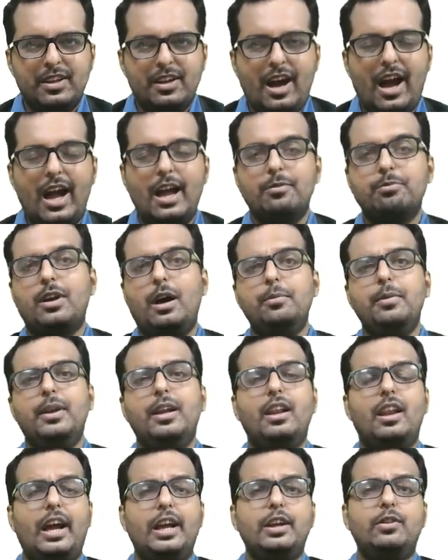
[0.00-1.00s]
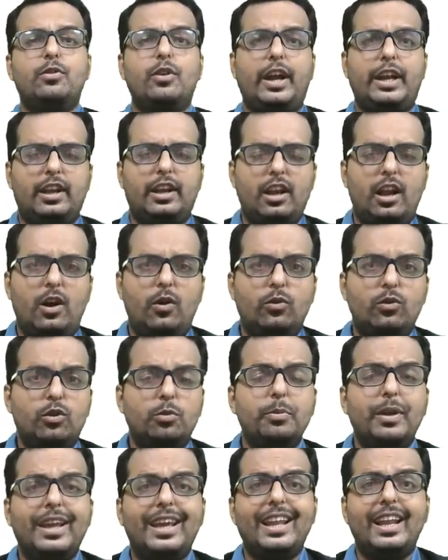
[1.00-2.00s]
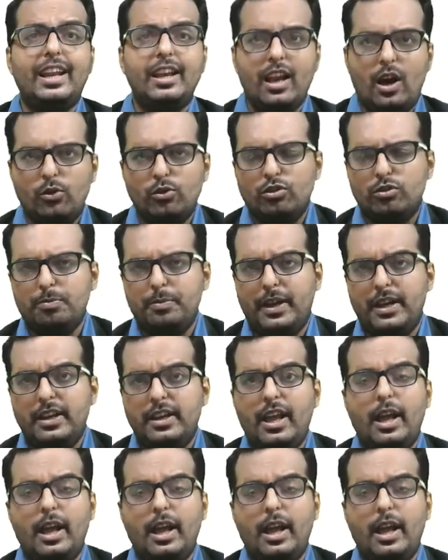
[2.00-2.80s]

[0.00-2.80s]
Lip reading: I am coming live right now to make an announcement